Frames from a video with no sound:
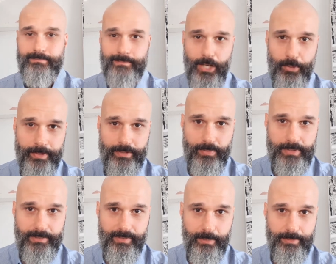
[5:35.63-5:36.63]
I hope this was
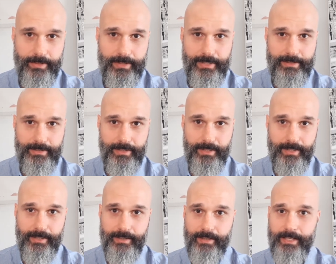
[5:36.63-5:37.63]
of help to you guys
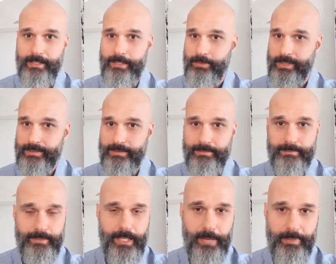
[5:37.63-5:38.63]
today. Like always,
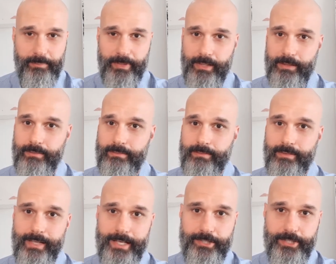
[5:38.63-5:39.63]
comment below,
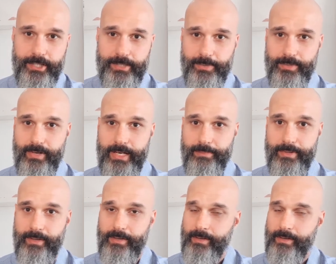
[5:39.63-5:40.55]
like, share, subscribe,